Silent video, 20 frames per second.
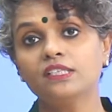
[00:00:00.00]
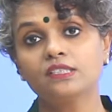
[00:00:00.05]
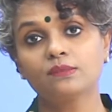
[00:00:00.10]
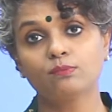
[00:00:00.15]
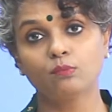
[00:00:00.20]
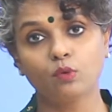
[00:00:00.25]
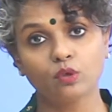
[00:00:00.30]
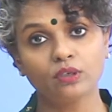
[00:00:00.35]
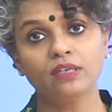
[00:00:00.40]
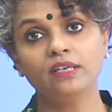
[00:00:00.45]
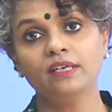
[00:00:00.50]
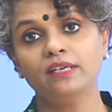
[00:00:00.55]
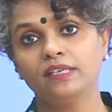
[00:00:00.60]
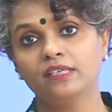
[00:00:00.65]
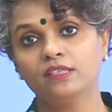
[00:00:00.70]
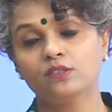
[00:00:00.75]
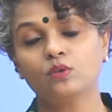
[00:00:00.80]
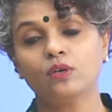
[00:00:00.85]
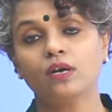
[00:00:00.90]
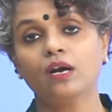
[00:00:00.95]
its
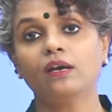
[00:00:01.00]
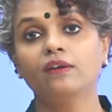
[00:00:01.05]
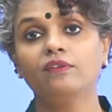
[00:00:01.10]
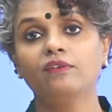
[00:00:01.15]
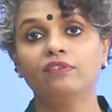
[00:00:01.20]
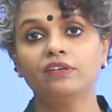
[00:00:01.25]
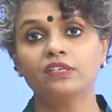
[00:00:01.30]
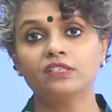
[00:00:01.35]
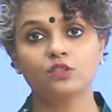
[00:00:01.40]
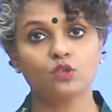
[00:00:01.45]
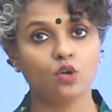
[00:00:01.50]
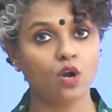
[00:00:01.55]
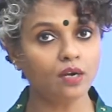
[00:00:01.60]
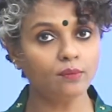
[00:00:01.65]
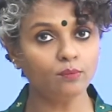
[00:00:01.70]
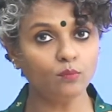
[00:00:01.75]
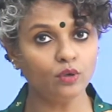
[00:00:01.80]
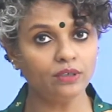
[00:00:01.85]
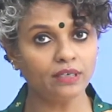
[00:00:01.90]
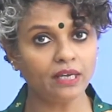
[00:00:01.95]
motility so uh, if it is not
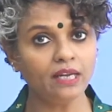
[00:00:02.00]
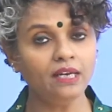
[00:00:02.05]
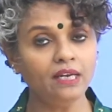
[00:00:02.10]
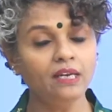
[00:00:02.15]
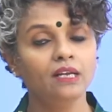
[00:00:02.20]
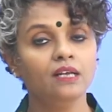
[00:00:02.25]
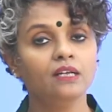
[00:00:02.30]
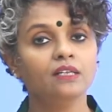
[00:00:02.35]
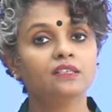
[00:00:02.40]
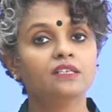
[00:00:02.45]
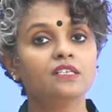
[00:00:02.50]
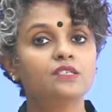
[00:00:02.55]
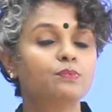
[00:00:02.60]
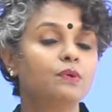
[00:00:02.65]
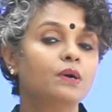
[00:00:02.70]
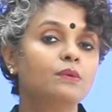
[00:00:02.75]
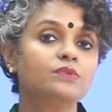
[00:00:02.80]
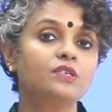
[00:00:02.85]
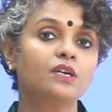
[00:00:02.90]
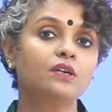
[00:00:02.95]
motile the
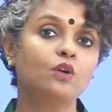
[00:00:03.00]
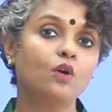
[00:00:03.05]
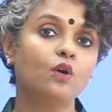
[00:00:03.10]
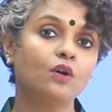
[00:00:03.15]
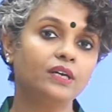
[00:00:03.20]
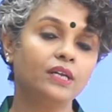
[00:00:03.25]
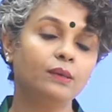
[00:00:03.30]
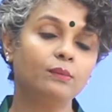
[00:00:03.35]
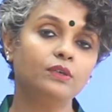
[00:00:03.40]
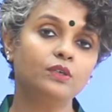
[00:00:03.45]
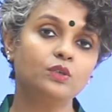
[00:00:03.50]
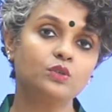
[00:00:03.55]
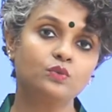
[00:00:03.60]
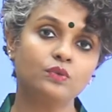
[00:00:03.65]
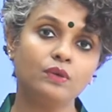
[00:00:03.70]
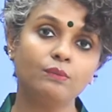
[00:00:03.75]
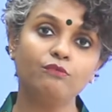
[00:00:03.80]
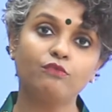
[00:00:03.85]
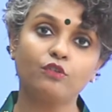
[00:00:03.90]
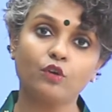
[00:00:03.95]
sperms are not able to
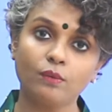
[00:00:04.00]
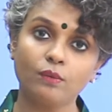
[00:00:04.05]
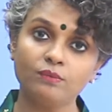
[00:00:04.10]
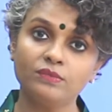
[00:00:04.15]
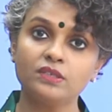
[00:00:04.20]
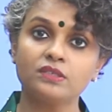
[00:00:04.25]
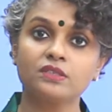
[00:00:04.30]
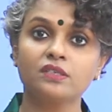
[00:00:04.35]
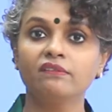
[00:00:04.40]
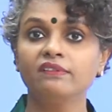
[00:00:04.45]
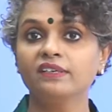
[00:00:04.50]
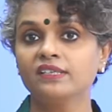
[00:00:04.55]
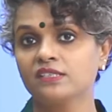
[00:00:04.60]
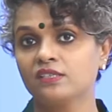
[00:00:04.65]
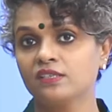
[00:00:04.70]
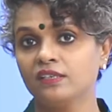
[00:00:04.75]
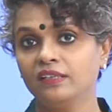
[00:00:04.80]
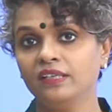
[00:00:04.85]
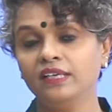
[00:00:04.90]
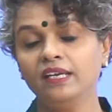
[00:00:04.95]
swim from the cervix
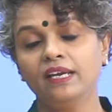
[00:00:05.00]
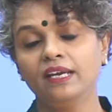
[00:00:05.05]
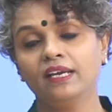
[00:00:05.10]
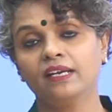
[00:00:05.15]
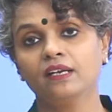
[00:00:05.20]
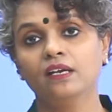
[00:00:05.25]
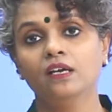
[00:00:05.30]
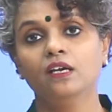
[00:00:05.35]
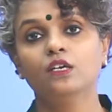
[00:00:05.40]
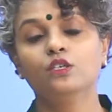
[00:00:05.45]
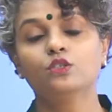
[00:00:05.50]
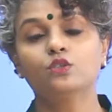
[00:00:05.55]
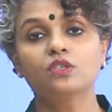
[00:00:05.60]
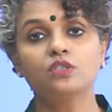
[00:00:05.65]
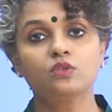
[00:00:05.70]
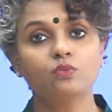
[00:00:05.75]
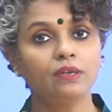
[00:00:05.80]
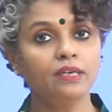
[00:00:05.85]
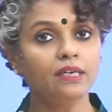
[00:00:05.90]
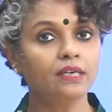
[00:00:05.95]
till the egg so
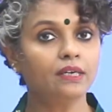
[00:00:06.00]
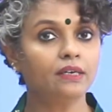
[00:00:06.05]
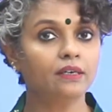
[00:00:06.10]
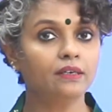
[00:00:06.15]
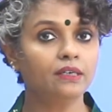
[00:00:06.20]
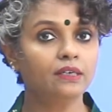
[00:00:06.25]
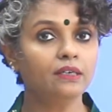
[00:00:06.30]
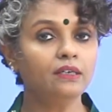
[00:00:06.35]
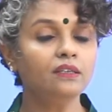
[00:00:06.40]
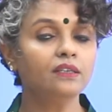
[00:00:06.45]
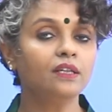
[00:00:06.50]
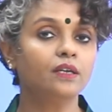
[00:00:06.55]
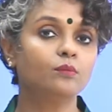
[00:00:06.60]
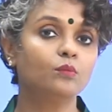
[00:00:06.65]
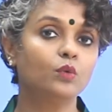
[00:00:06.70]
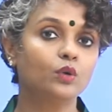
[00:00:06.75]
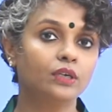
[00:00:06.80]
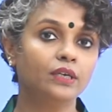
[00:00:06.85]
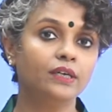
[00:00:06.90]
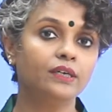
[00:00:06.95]
it's very critical that
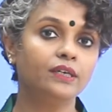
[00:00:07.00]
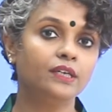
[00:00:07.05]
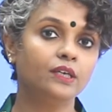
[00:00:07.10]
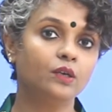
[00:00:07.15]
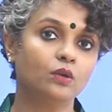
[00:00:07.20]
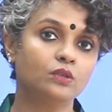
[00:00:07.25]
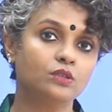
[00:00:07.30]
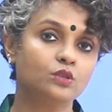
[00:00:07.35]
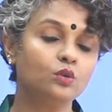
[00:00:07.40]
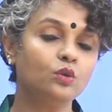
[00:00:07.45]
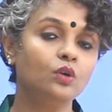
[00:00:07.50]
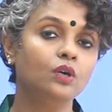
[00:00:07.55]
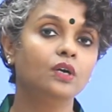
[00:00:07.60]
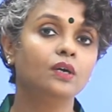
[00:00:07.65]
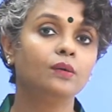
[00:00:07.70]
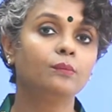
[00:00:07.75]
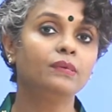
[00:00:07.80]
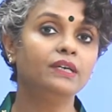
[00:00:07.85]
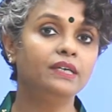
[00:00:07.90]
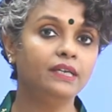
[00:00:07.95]
motility also
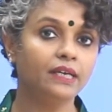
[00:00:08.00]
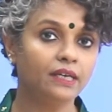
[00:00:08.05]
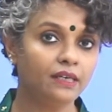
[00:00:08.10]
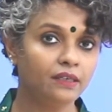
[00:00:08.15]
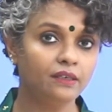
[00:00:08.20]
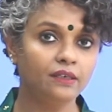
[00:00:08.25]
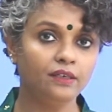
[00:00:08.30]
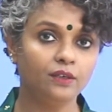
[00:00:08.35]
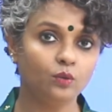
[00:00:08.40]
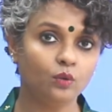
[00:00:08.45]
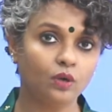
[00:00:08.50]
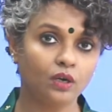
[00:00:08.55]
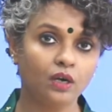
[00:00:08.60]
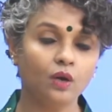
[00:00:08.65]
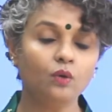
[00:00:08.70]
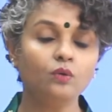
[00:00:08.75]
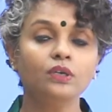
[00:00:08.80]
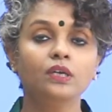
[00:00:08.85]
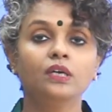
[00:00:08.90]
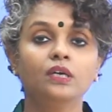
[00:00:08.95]
be taken into
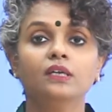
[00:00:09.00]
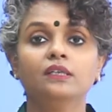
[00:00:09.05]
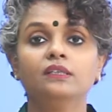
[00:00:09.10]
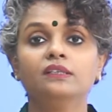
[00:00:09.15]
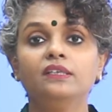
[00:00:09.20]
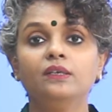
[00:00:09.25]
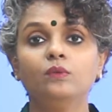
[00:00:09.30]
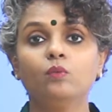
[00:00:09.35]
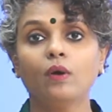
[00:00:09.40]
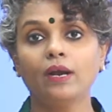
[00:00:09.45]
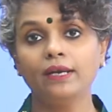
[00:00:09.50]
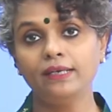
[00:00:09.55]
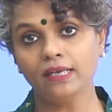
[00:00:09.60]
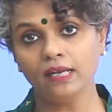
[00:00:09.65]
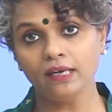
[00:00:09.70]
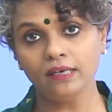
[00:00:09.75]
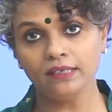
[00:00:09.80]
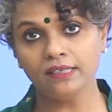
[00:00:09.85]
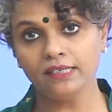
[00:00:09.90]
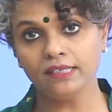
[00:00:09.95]
account, the
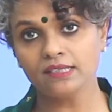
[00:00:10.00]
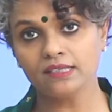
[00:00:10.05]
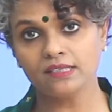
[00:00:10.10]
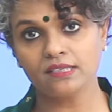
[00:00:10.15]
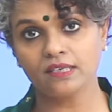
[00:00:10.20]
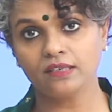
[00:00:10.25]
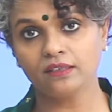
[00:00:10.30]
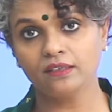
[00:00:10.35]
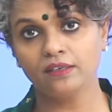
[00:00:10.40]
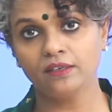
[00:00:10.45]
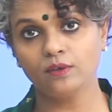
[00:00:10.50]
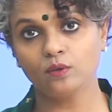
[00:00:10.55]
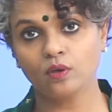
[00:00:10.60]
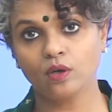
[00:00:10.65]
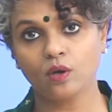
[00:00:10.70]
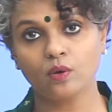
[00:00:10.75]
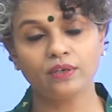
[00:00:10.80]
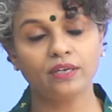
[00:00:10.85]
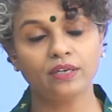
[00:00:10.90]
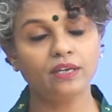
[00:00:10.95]
vitality is taken into
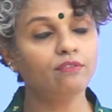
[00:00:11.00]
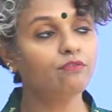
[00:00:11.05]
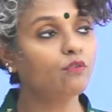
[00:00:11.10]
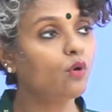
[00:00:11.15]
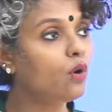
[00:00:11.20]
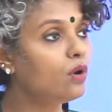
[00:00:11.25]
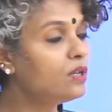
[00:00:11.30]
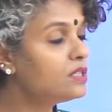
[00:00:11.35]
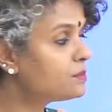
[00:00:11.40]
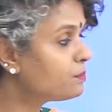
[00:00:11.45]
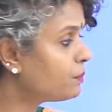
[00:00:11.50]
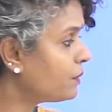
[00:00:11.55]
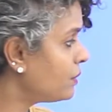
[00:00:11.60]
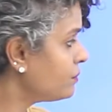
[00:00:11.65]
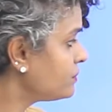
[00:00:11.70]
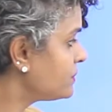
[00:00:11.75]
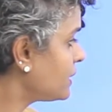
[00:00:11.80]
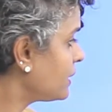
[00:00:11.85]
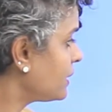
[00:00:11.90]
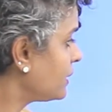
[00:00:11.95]
account. If all
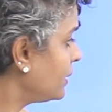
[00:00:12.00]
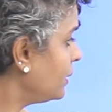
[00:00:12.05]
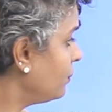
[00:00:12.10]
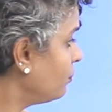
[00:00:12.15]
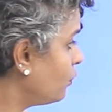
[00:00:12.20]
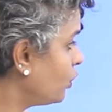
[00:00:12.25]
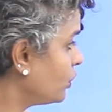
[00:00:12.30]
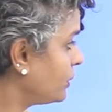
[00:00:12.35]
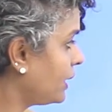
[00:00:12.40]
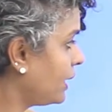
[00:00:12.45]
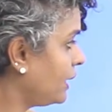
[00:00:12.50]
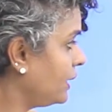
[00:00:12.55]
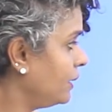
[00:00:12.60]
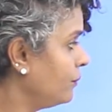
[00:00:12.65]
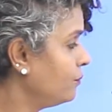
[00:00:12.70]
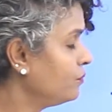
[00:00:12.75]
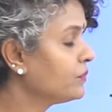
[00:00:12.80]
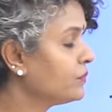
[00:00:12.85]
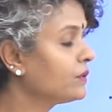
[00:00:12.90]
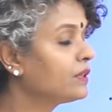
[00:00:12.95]
sperms are immotile,
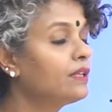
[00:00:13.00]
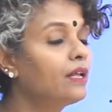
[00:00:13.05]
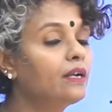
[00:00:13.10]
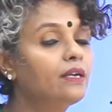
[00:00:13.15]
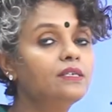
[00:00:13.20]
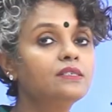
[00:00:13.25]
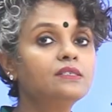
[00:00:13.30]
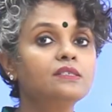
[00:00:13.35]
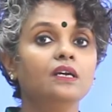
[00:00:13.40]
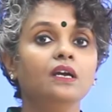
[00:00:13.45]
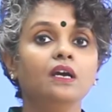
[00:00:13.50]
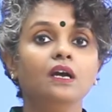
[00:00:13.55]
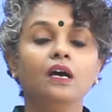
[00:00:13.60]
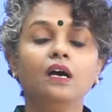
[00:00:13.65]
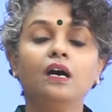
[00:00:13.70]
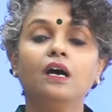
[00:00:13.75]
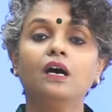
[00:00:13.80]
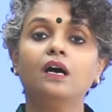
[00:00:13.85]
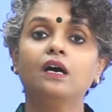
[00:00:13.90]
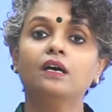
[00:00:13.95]
that is
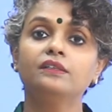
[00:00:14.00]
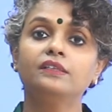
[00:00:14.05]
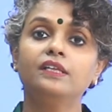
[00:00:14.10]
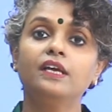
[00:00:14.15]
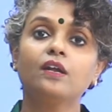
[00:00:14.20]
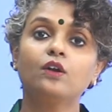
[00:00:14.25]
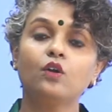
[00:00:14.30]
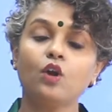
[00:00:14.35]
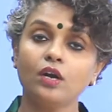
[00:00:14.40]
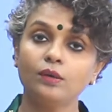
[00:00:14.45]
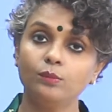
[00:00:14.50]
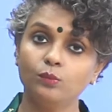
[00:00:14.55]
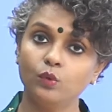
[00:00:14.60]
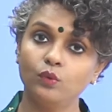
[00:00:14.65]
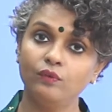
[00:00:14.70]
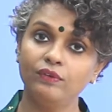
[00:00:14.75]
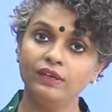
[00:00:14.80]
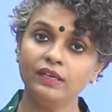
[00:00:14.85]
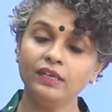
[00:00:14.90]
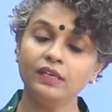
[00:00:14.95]
uh, they are not
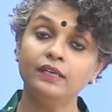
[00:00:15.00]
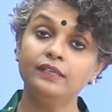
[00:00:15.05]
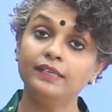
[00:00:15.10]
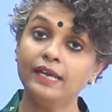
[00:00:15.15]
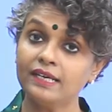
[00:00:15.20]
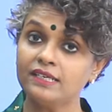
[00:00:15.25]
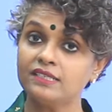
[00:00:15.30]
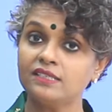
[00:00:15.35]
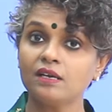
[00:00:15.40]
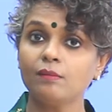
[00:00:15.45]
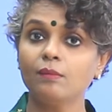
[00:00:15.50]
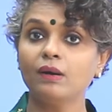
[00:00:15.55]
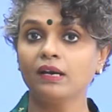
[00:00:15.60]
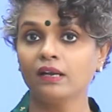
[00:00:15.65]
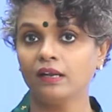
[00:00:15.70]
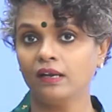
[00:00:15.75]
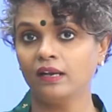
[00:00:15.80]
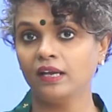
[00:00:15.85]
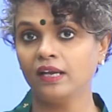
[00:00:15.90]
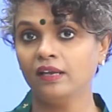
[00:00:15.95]
moving, yet some
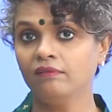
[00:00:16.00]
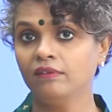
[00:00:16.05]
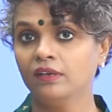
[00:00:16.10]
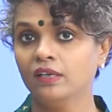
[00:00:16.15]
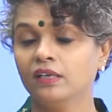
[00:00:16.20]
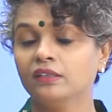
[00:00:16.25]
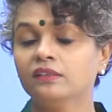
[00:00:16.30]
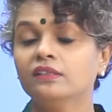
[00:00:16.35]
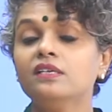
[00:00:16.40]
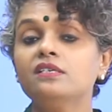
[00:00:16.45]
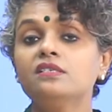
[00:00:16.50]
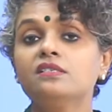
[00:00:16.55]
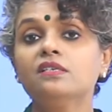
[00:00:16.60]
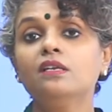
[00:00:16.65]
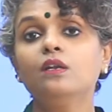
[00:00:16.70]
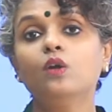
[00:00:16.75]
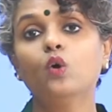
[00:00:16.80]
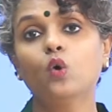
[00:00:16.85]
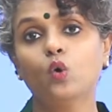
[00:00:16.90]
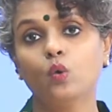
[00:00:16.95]
are alive, there is
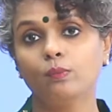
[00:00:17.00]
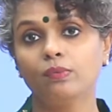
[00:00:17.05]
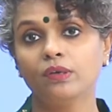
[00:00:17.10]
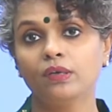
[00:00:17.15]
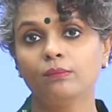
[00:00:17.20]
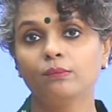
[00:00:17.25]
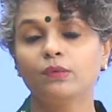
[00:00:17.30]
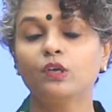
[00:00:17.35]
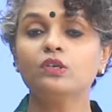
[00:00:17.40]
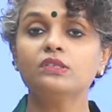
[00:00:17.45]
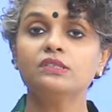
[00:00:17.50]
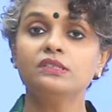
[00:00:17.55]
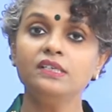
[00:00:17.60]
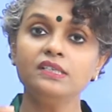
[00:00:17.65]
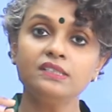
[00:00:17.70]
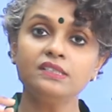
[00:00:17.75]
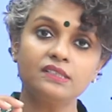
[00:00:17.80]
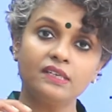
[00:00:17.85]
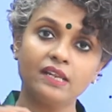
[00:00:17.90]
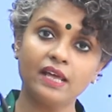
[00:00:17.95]
still hope because
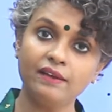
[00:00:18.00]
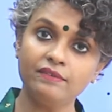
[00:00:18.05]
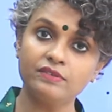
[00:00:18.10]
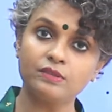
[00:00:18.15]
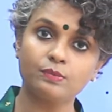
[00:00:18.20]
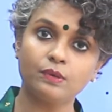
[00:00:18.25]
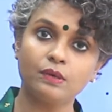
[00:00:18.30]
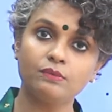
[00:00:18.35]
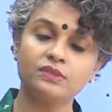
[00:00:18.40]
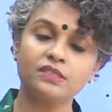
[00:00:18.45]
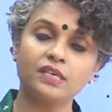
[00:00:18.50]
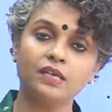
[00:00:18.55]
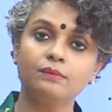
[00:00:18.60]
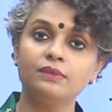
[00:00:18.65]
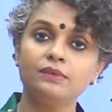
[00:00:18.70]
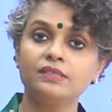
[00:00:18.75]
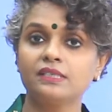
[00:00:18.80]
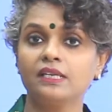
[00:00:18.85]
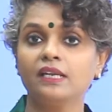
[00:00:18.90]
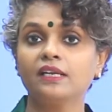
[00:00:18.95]
these live sperms can
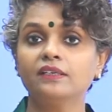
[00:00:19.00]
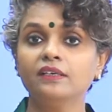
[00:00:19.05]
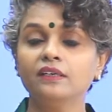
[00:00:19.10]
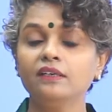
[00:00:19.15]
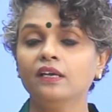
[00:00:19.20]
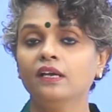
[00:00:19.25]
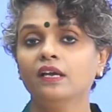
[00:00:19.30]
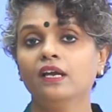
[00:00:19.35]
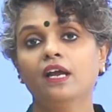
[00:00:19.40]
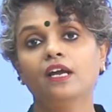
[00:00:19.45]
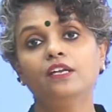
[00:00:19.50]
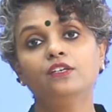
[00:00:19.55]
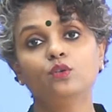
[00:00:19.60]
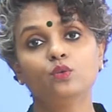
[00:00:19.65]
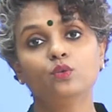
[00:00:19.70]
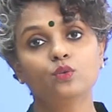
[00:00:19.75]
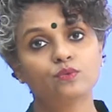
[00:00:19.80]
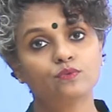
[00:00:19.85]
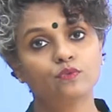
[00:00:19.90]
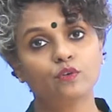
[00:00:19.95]
be selected and
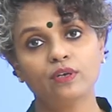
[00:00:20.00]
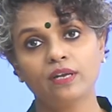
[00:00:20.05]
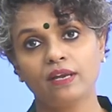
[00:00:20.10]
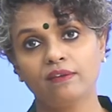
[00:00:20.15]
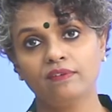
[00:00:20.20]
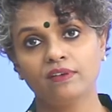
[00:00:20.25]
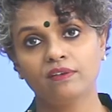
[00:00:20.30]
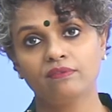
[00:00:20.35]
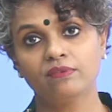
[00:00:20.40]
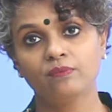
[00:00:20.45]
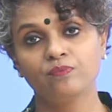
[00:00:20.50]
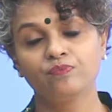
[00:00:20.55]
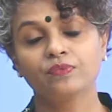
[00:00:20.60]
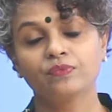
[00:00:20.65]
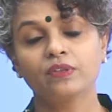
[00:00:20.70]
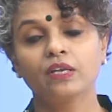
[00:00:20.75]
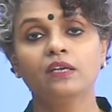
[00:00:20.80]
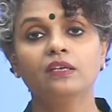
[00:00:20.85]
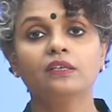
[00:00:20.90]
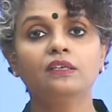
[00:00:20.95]
used for IVF.
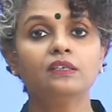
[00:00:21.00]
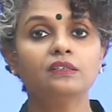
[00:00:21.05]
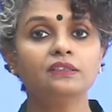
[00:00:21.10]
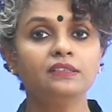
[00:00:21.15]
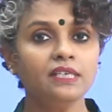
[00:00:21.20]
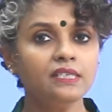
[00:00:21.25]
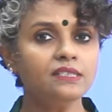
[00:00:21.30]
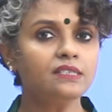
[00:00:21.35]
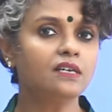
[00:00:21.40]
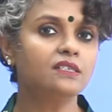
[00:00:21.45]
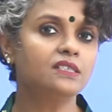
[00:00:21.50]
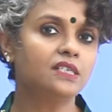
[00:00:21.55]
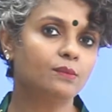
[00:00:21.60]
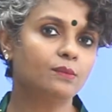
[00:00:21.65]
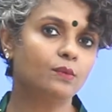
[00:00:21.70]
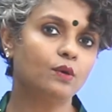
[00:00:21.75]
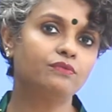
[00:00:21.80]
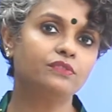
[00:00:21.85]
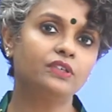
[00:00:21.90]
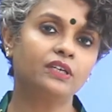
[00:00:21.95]
Uh, these are some
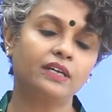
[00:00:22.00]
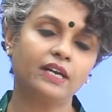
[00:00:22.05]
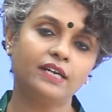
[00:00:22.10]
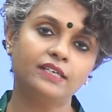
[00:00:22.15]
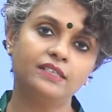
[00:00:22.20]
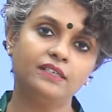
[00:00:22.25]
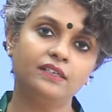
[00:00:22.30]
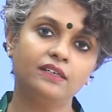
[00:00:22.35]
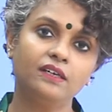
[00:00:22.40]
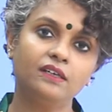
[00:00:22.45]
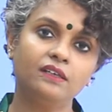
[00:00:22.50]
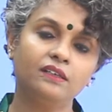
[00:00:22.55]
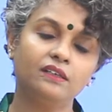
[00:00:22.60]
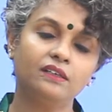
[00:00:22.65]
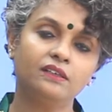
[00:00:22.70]
of the criteria